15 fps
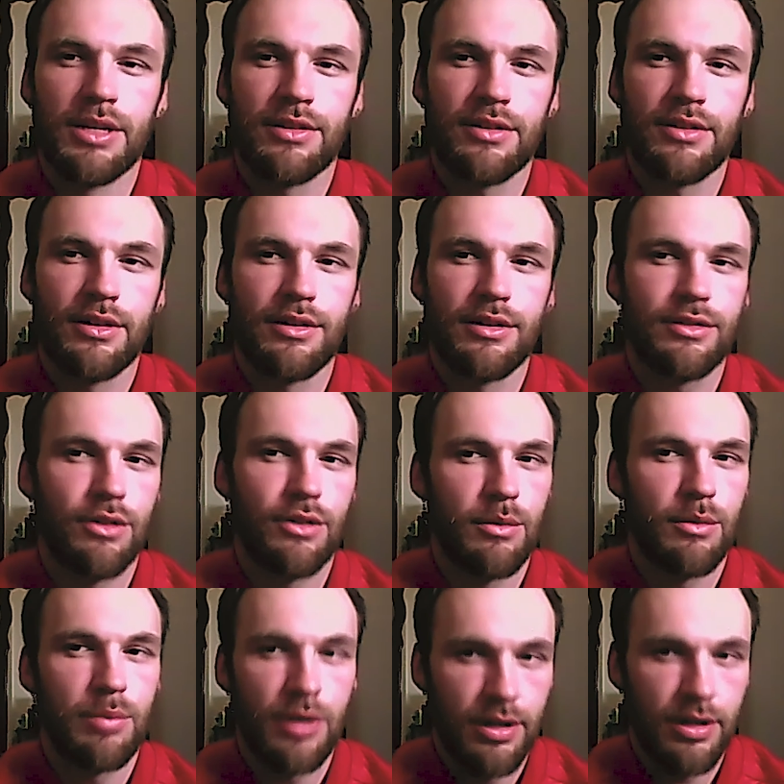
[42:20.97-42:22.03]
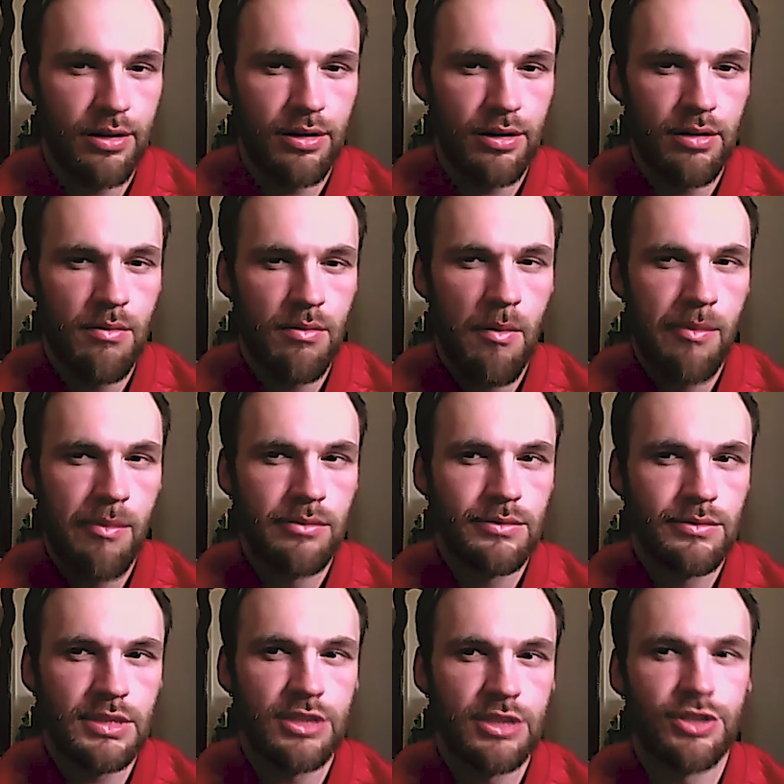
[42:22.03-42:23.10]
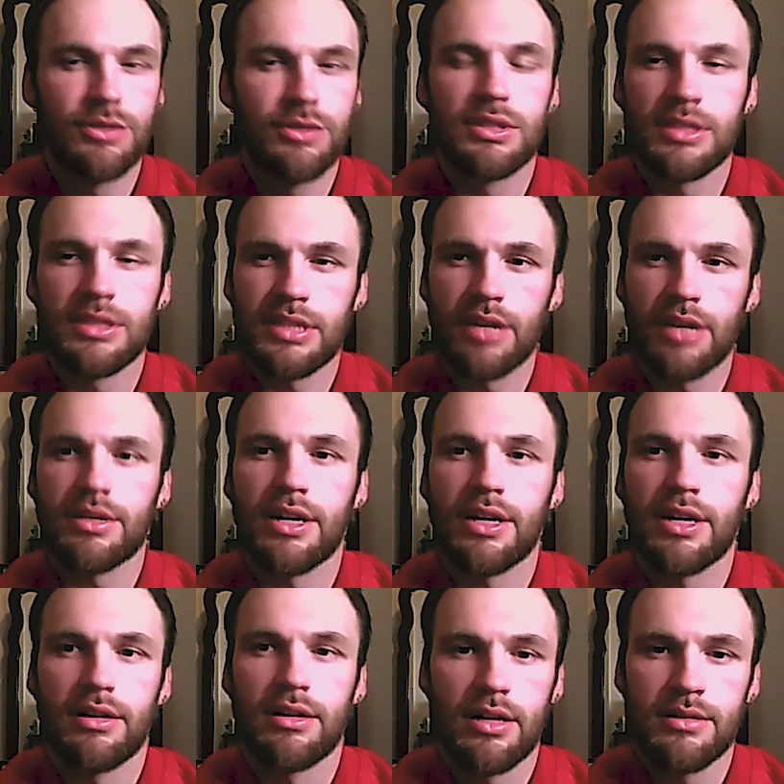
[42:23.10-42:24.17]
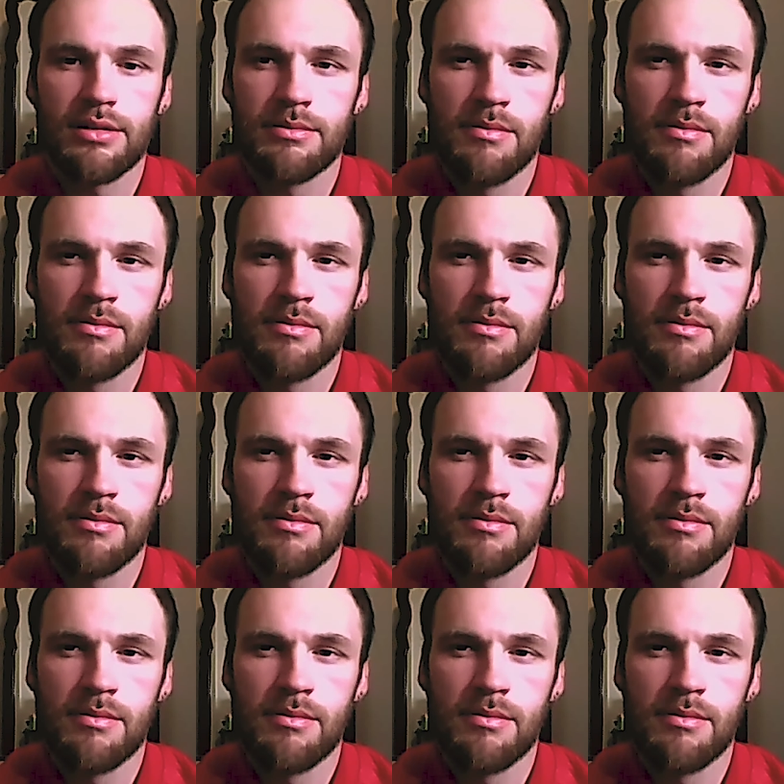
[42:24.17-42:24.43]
series called Predator that shoots in South Carolina.